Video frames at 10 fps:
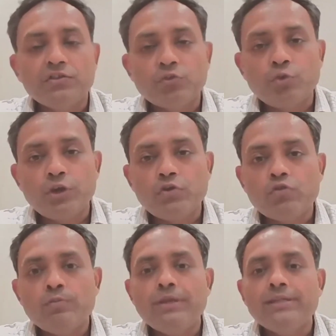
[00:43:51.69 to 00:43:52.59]
is
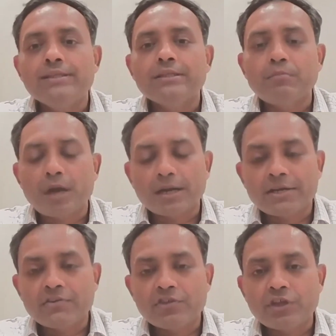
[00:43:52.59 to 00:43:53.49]
going to be that the
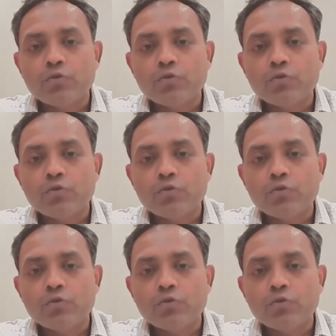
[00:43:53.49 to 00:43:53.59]
markets